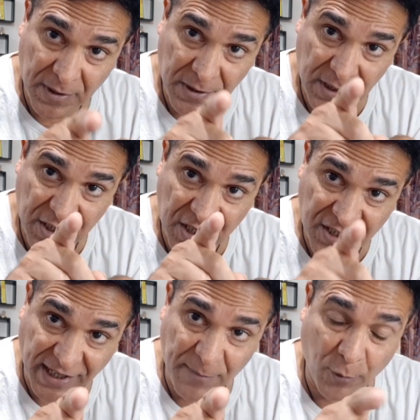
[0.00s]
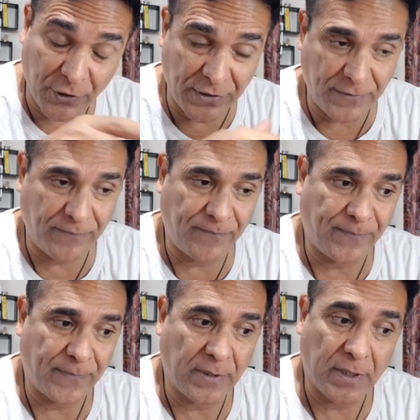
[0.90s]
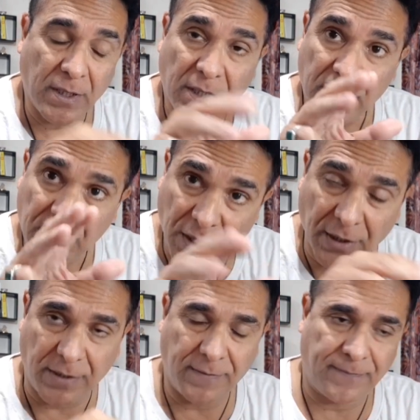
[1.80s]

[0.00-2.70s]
This is the second point. Third,